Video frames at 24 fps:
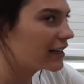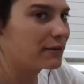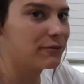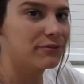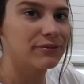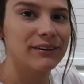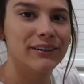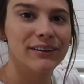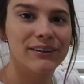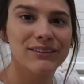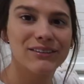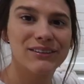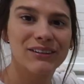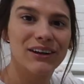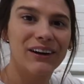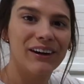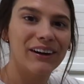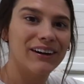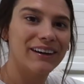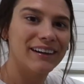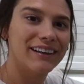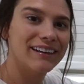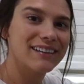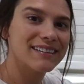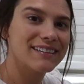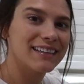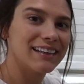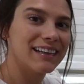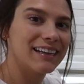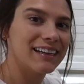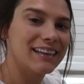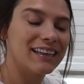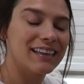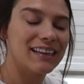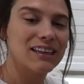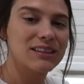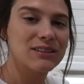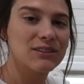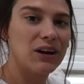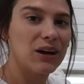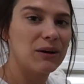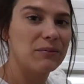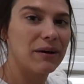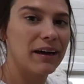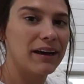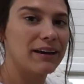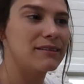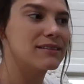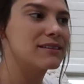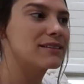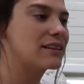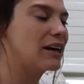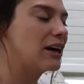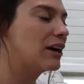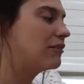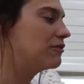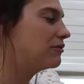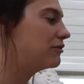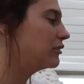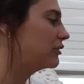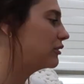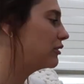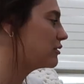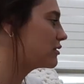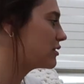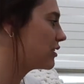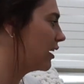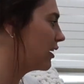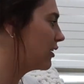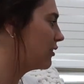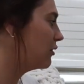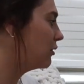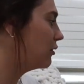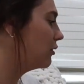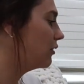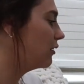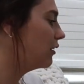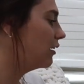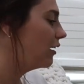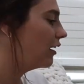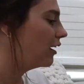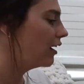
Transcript: up for his cars, and he did this all by himself. Little tunnel